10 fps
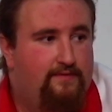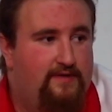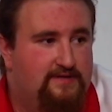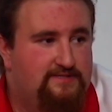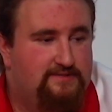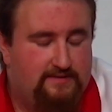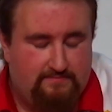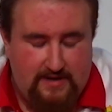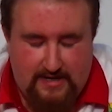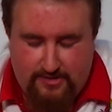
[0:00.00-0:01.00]
these
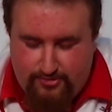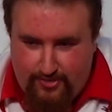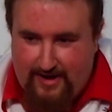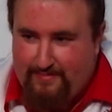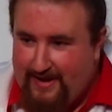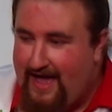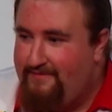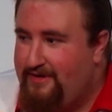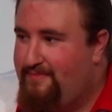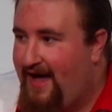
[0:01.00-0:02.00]
incredibly
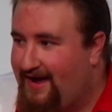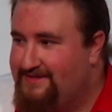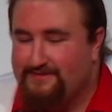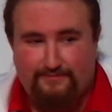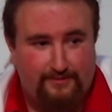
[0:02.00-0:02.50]
heavy packs of